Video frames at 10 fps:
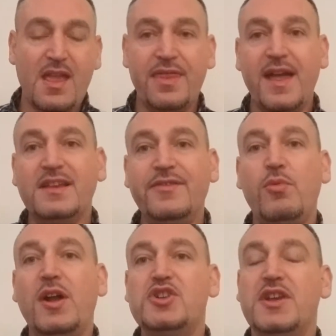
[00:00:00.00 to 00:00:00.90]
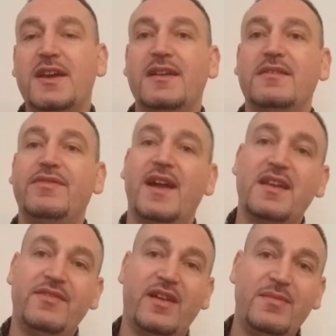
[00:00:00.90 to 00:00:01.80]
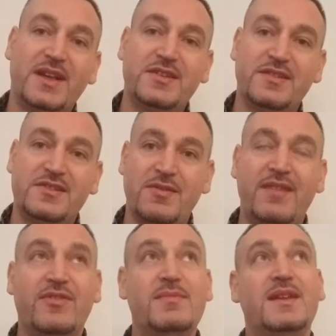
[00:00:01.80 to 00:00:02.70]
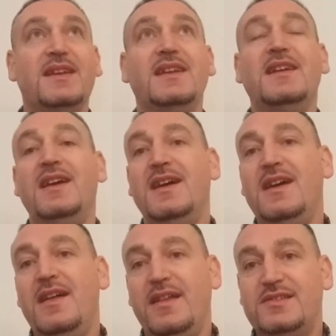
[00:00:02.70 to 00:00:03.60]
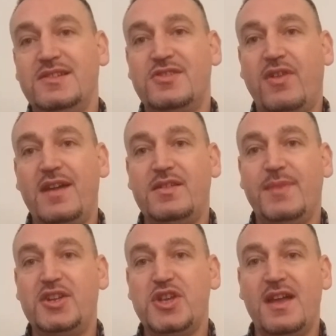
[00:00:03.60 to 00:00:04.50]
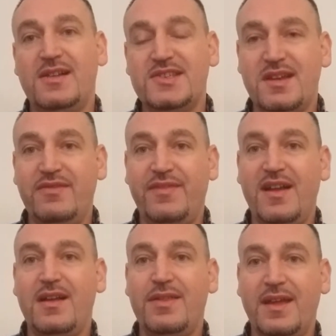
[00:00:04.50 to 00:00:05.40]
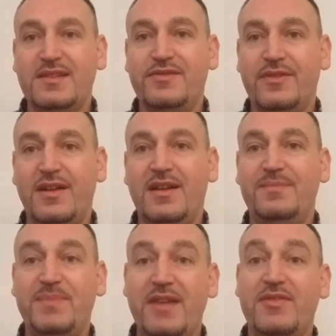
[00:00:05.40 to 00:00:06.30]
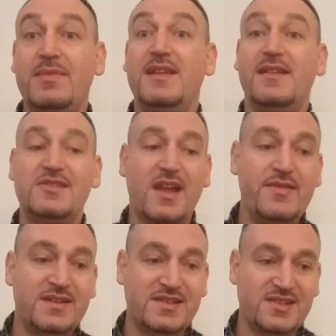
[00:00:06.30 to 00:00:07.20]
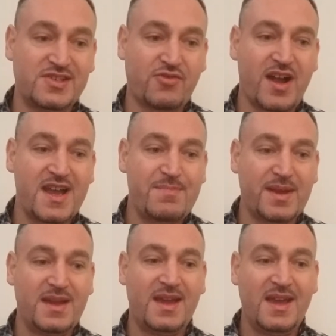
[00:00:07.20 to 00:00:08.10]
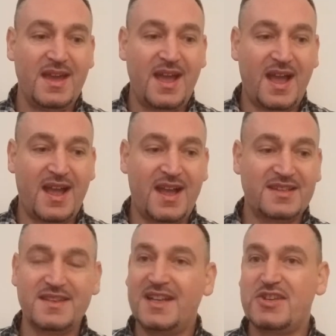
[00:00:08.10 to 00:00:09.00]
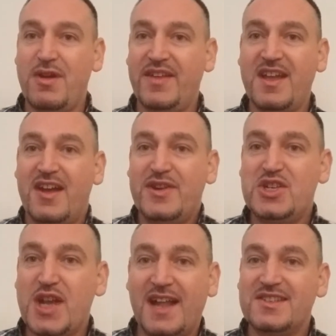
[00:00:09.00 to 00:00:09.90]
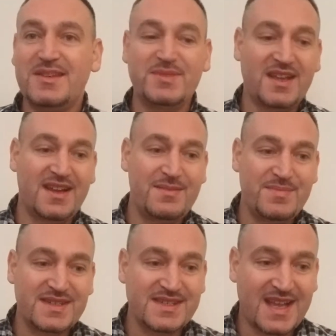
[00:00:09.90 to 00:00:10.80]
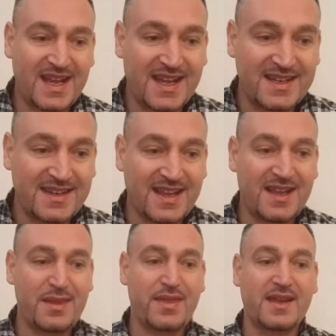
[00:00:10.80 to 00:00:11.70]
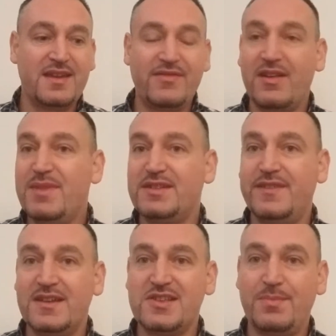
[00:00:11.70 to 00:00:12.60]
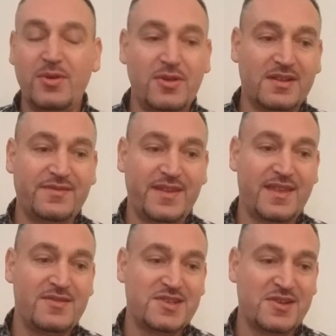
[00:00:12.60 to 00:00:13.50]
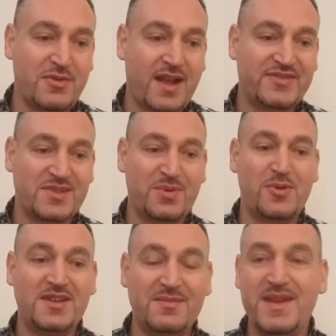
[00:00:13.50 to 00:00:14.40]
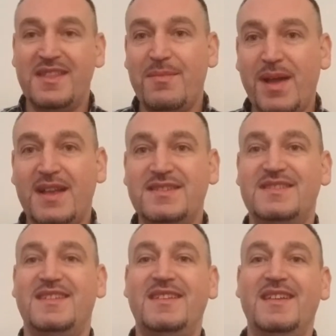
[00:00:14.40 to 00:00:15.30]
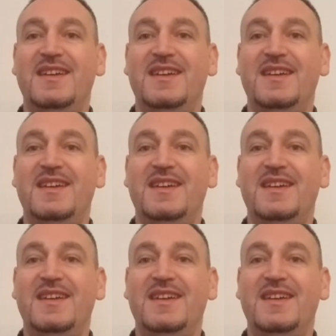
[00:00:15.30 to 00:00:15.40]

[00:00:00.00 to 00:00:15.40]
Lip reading: Thanks for watching. Thank you very much to everybody that's subscribed to my channel so far. Thanks for everybody that's going to subscribe. It's nice to have a curry chat sometimes, and thank you very much for your support, for those who have supported me in the past and